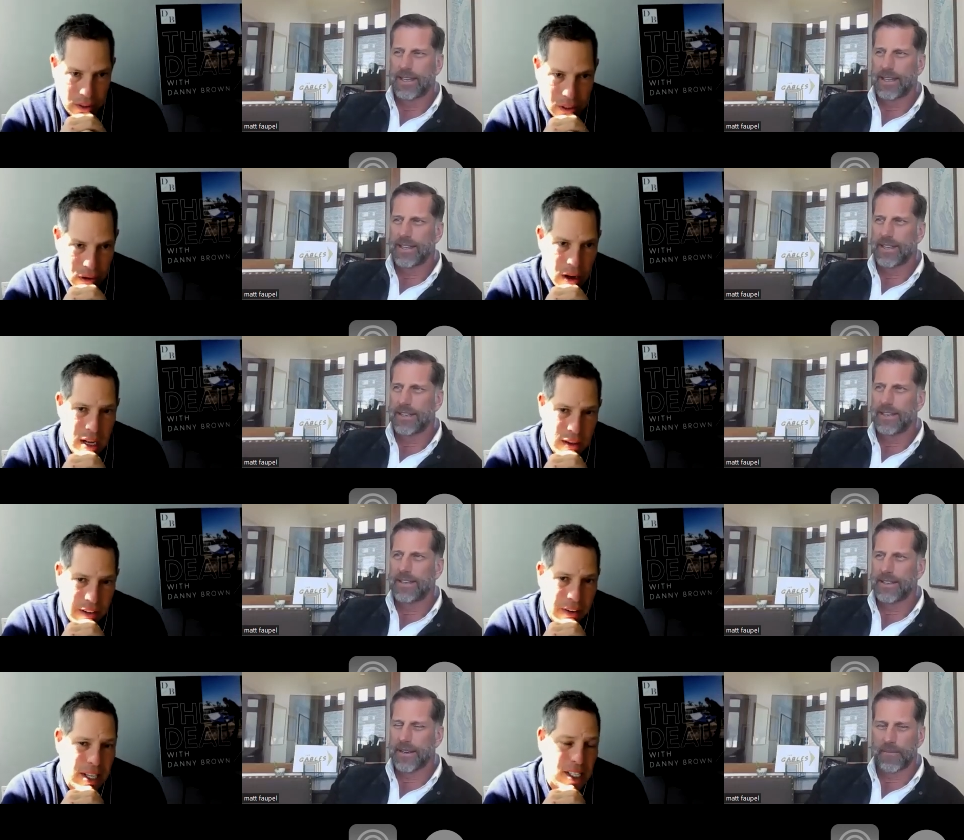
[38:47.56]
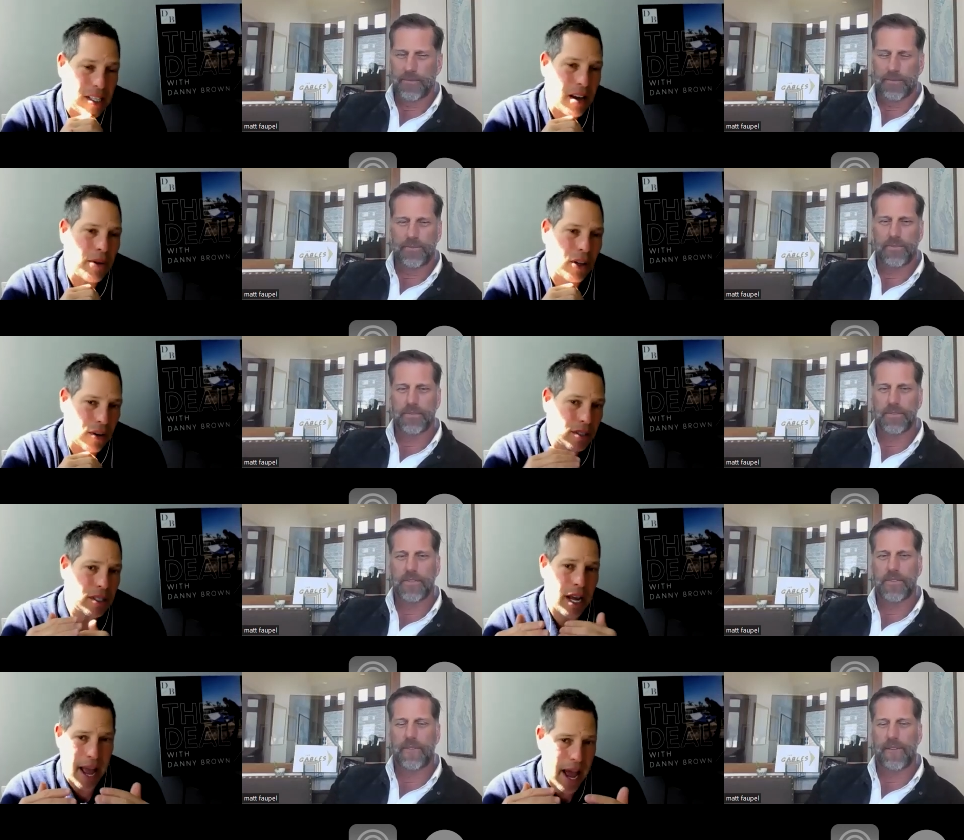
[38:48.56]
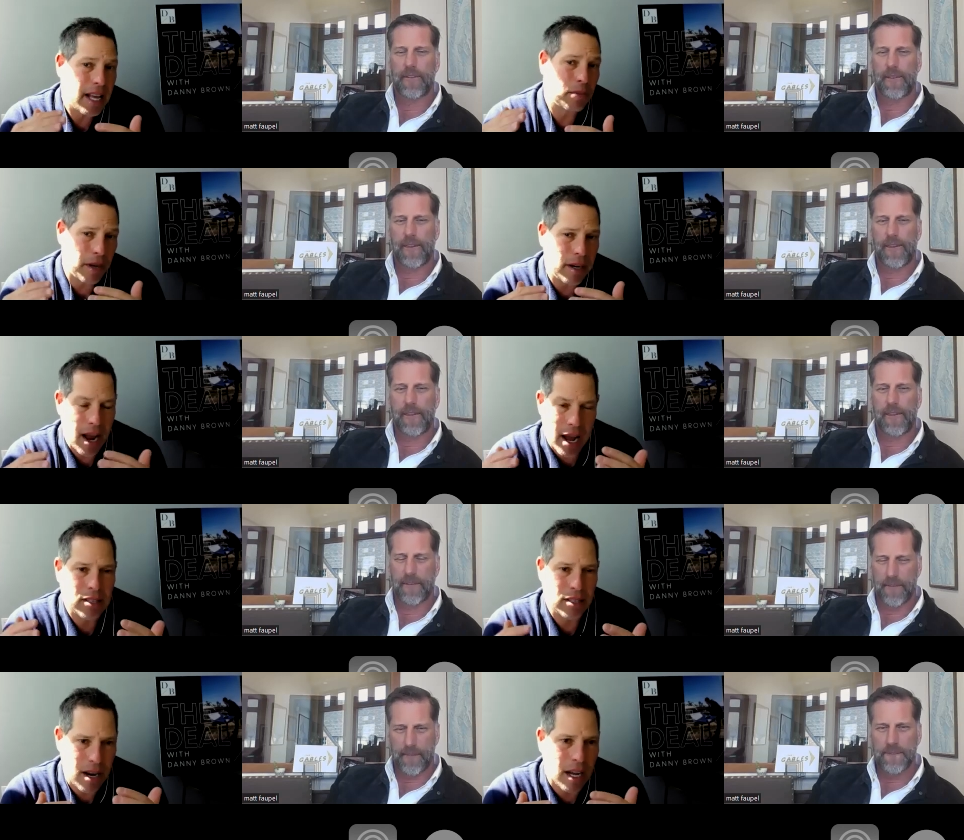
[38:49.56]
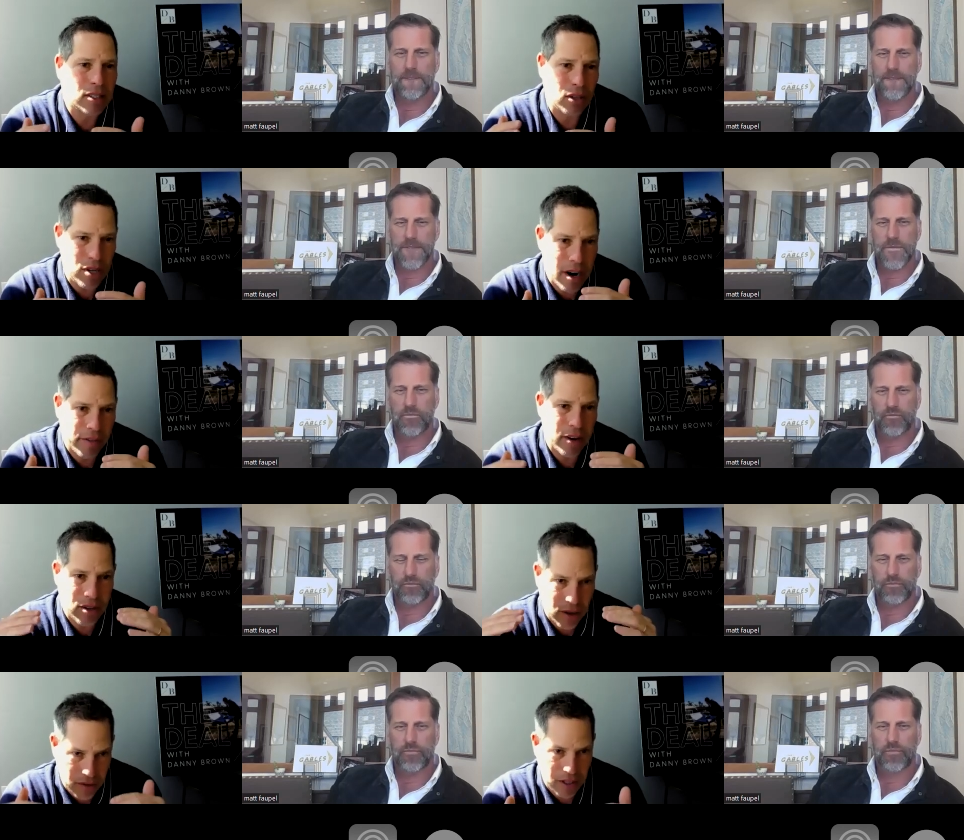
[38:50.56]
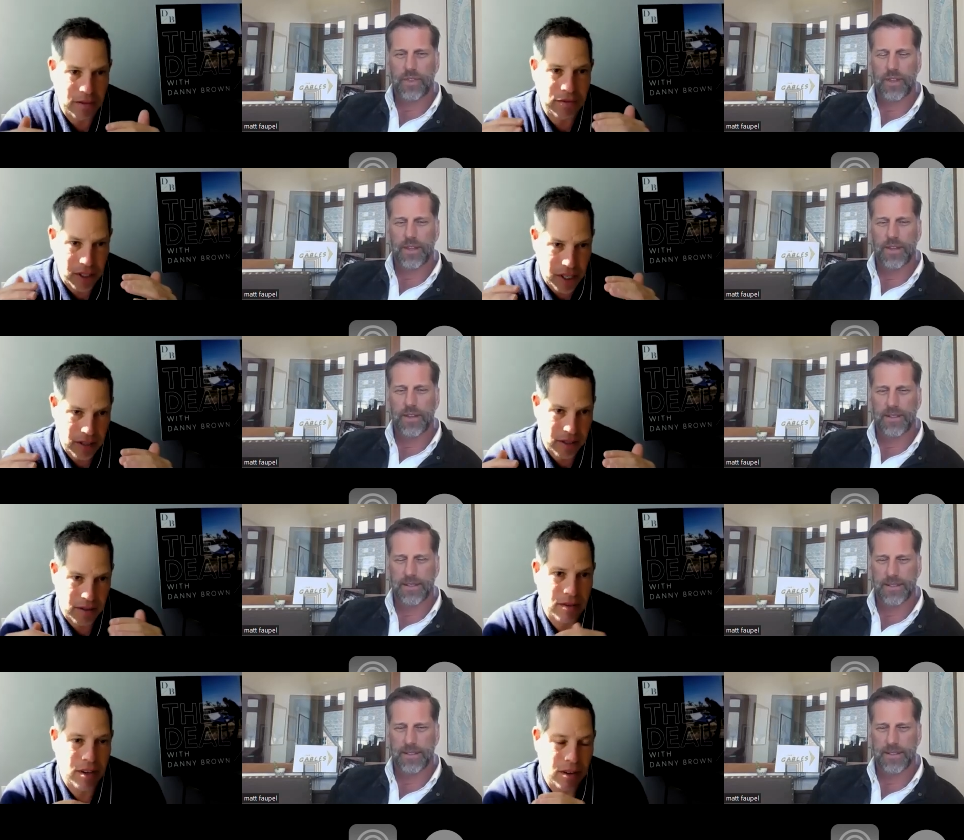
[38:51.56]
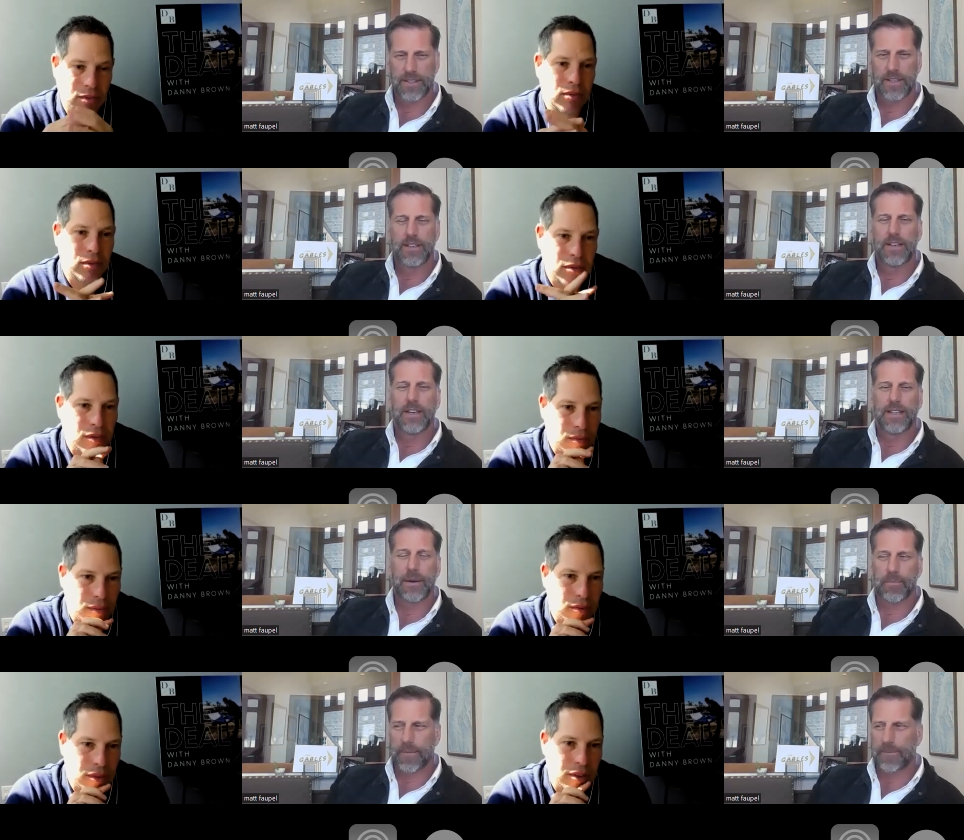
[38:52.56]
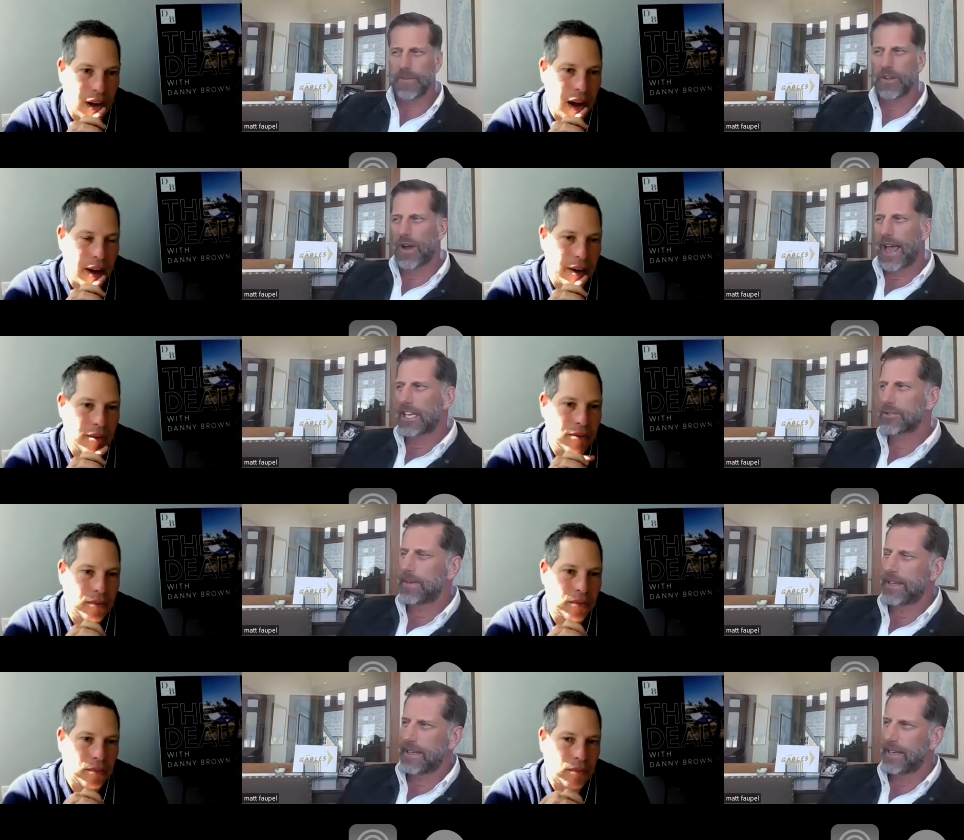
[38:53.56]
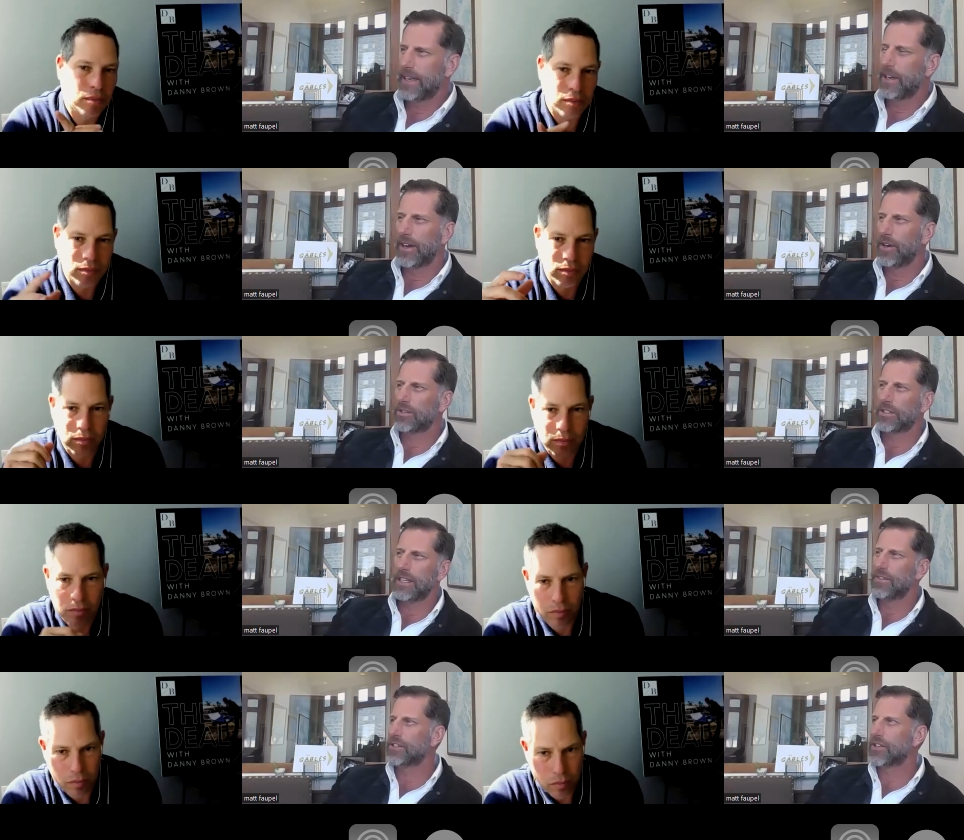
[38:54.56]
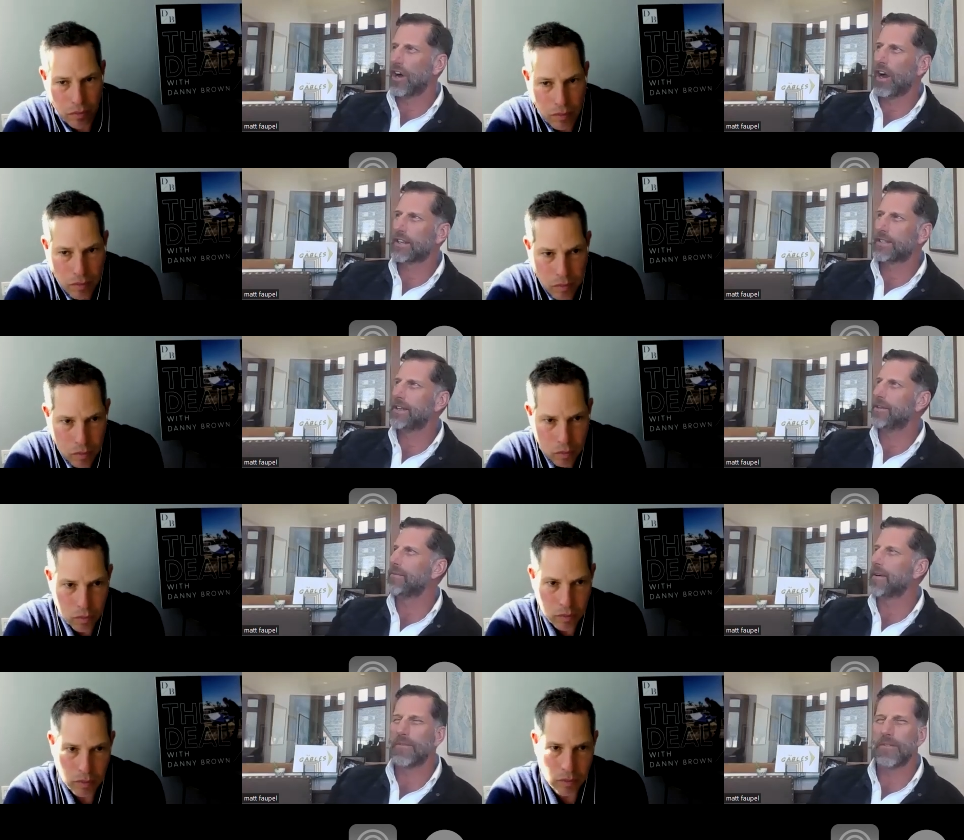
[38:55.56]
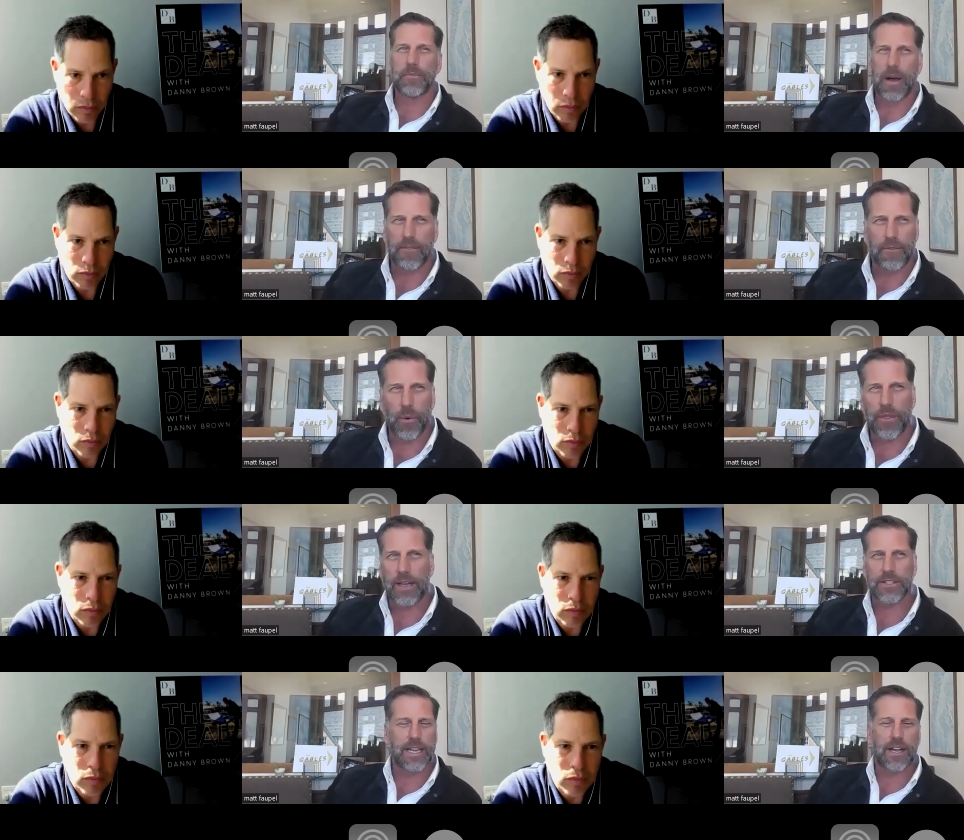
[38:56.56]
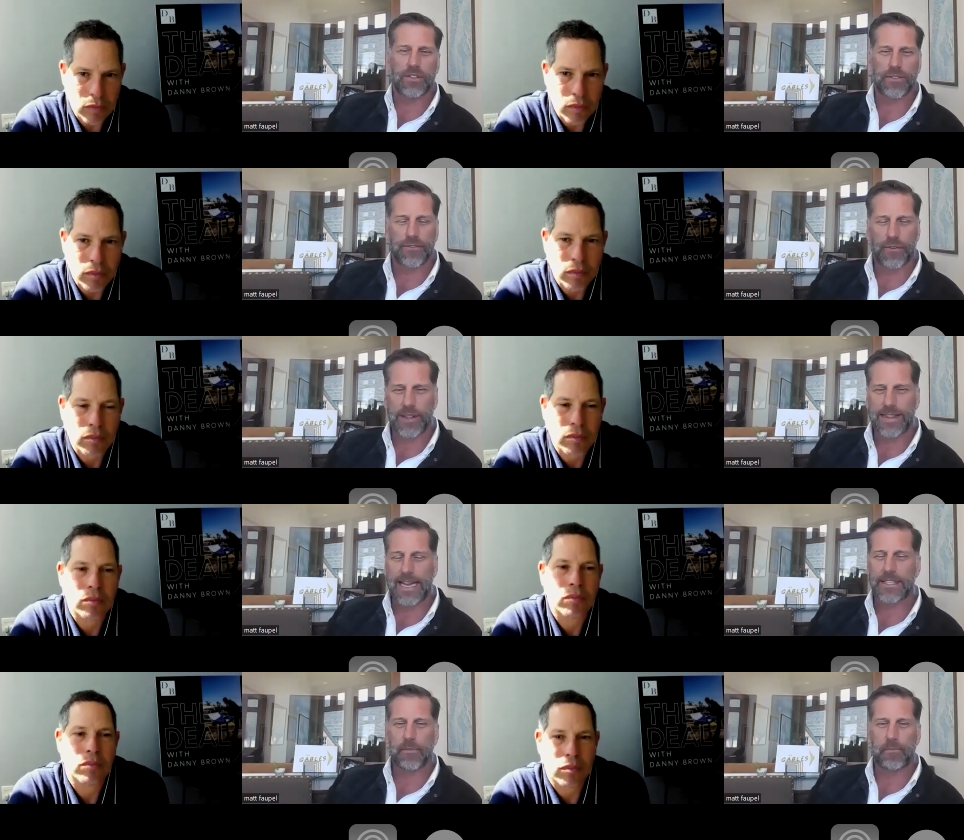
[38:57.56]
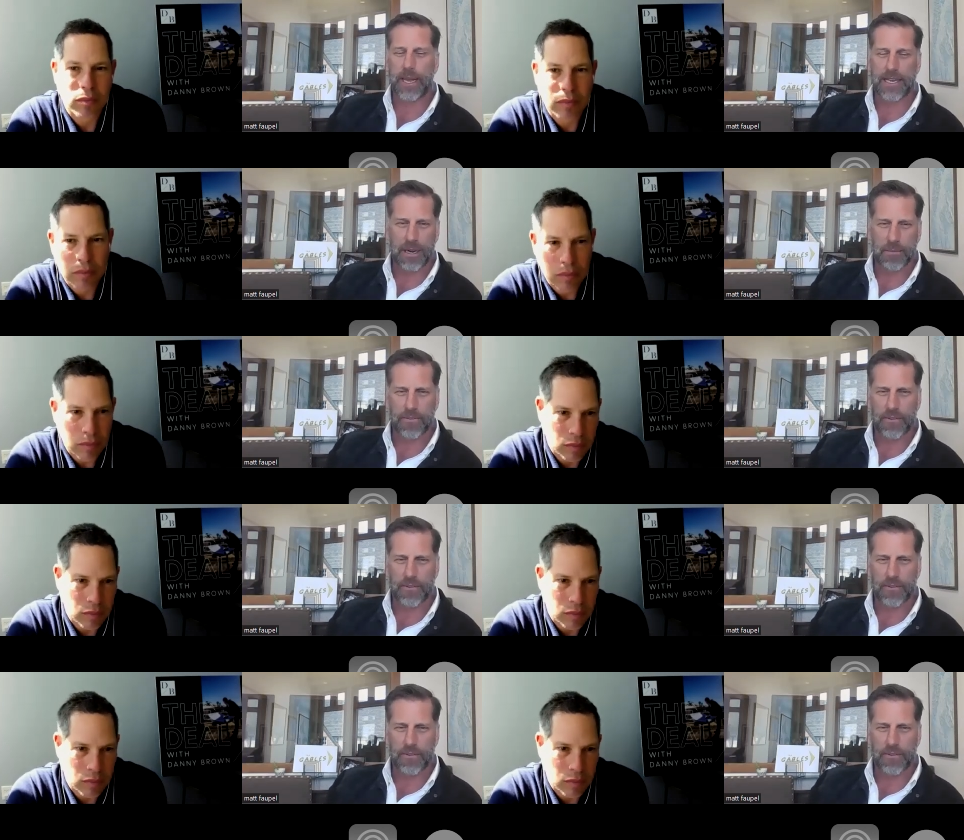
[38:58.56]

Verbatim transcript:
Speaker 1: So very yep. similar to Aspen and not, not mm-hmm. so different in terms of just you know,
Speaker 2: yeah, but you know, Aspen, you know, I know Stevens talked, you know, about four thousand dollars a foot. That's a big number